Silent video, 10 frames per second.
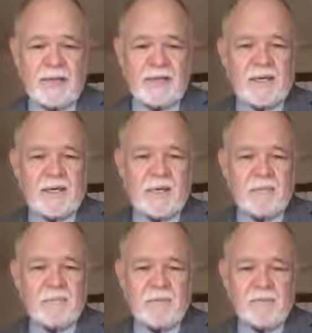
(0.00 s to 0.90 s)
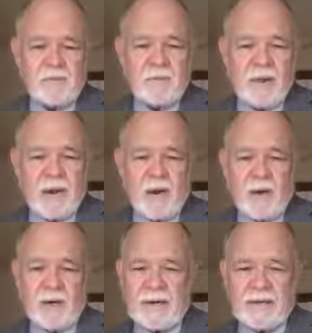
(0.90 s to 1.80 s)
It comes from
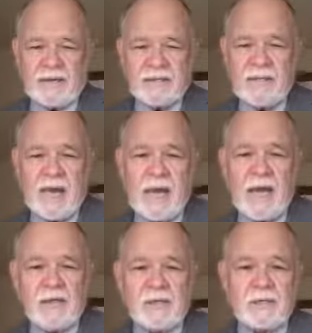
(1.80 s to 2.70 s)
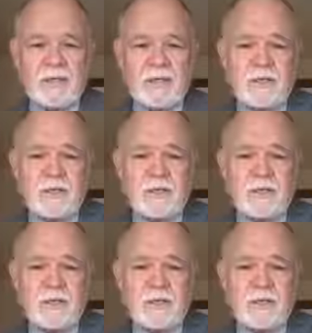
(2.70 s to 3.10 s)
our entire